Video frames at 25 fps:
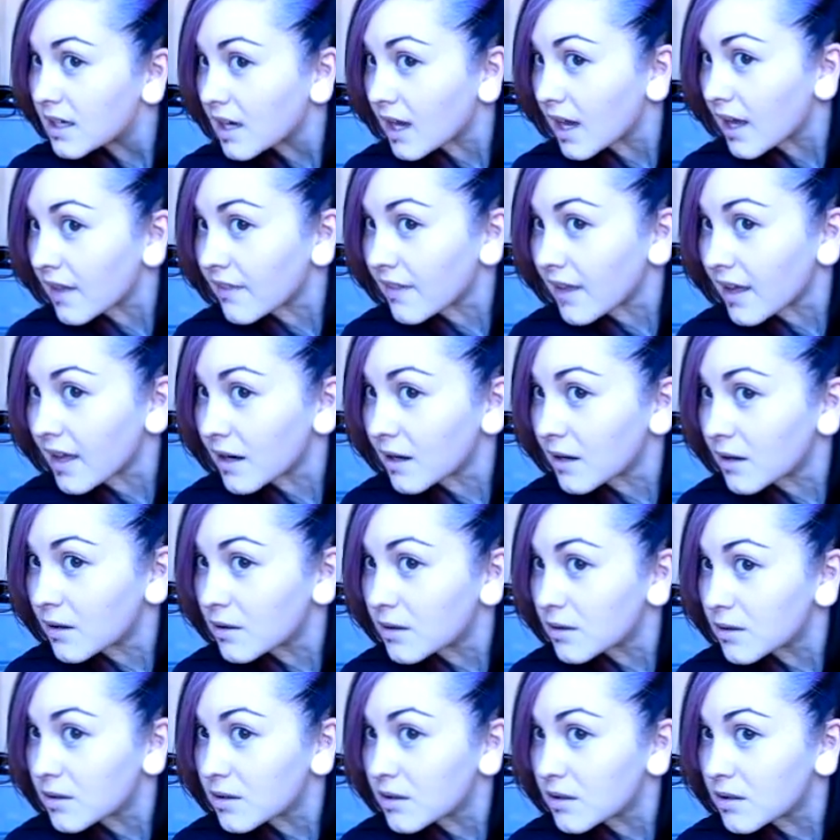and then
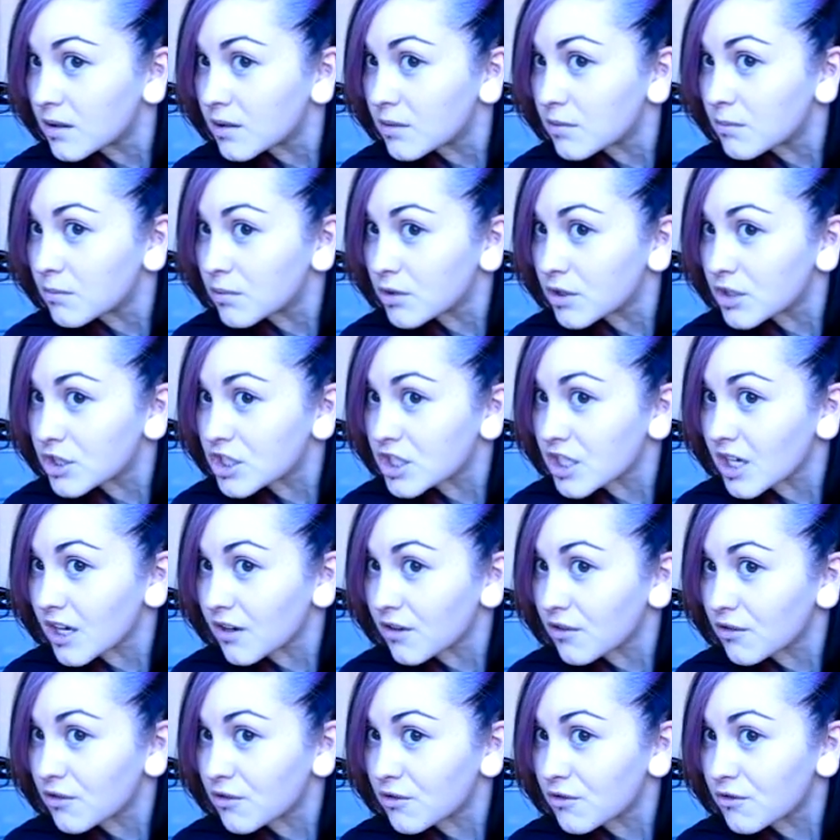push it
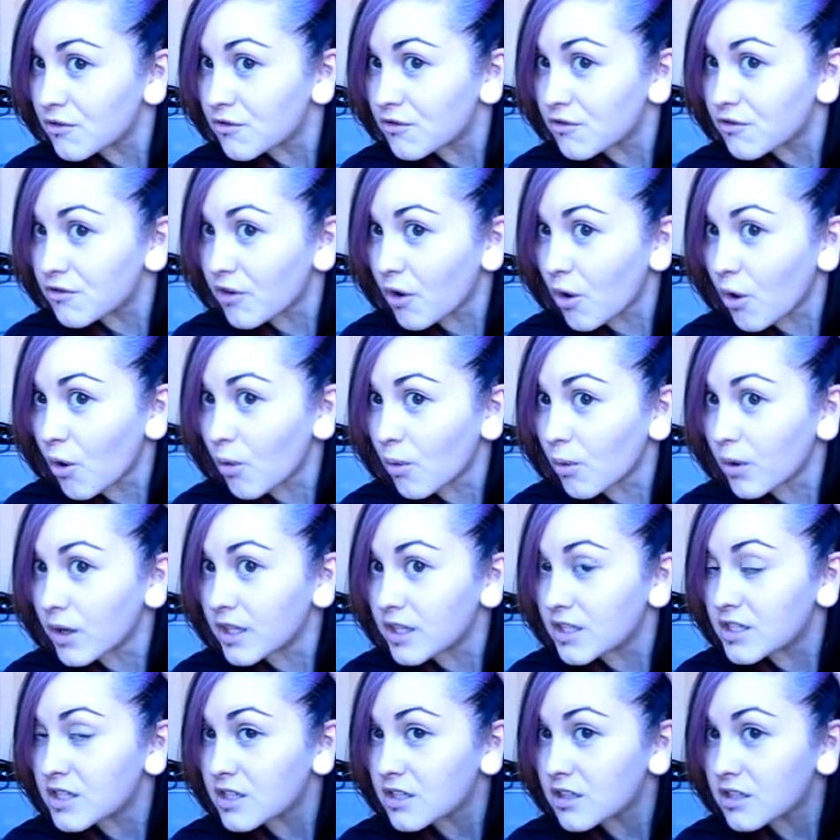
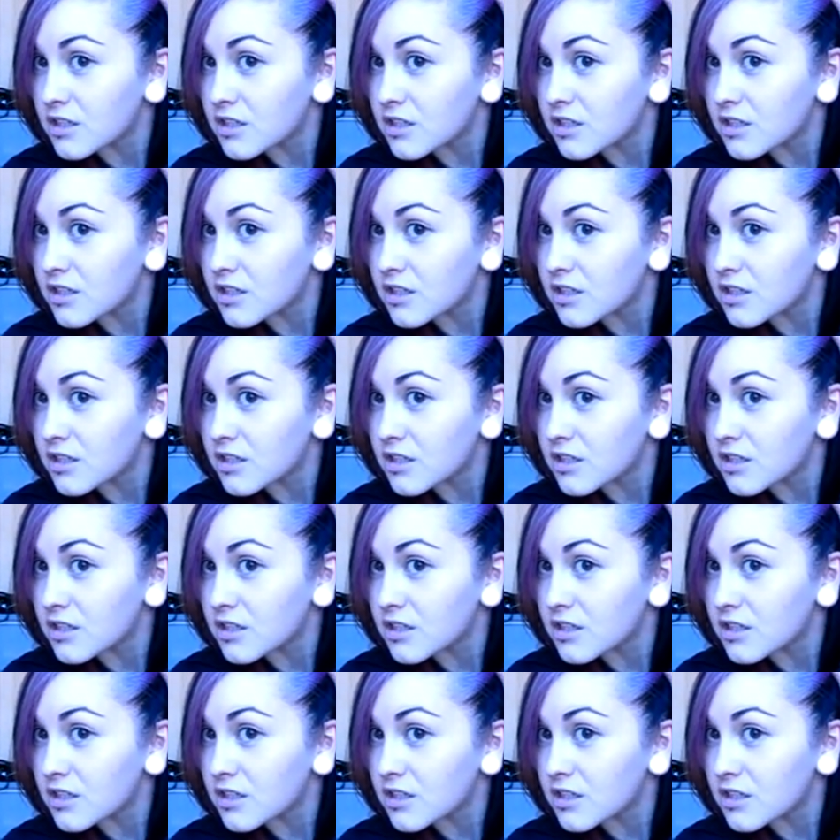forward.